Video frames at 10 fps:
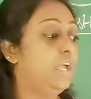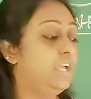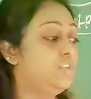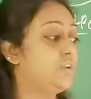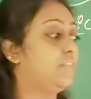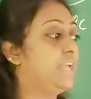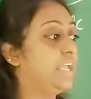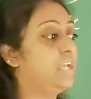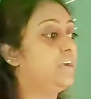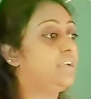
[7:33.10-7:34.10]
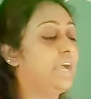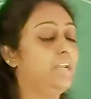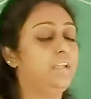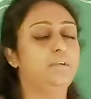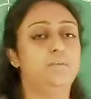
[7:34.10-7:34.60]
instead of taking a
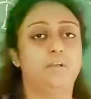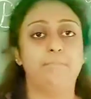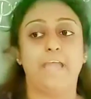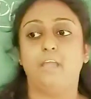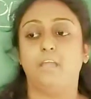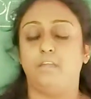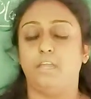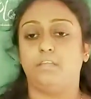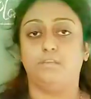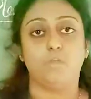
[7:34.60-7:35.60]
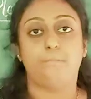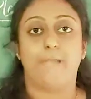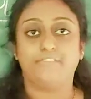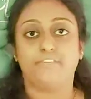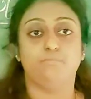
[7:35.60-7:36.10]
carry bag, like your
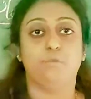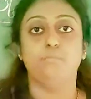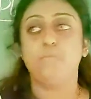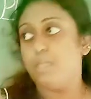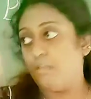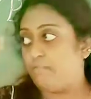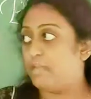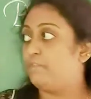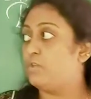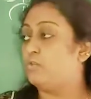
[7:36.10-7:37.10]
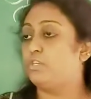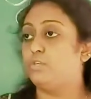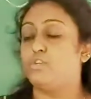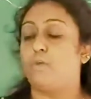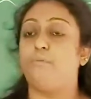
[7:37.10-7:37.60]
bag from home, whenever you go
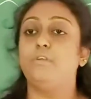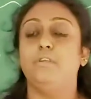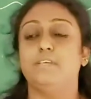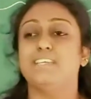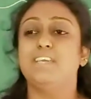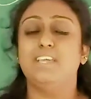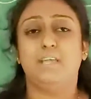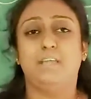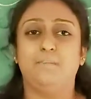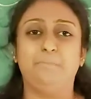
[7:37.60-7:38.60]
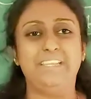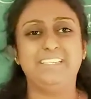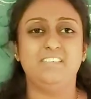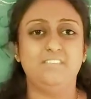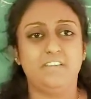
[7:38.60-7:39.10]
to a shop, what you must say?
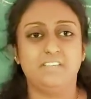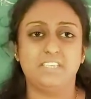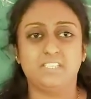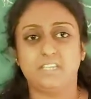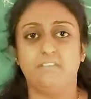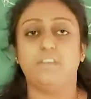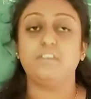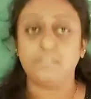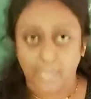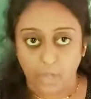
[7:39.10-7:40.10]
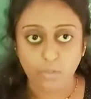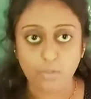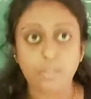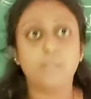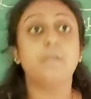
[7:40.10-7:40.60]
Please give us cover.
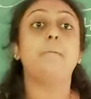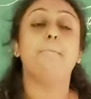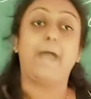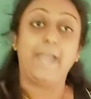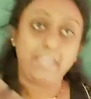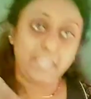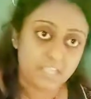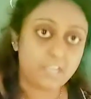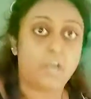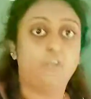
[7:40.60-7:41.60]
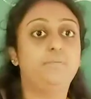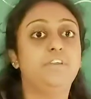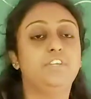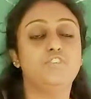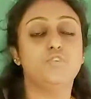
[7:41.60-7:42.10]
Now, by the
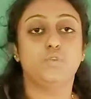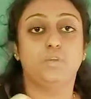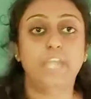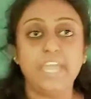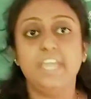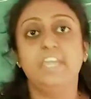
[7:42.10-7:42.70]
government issues only,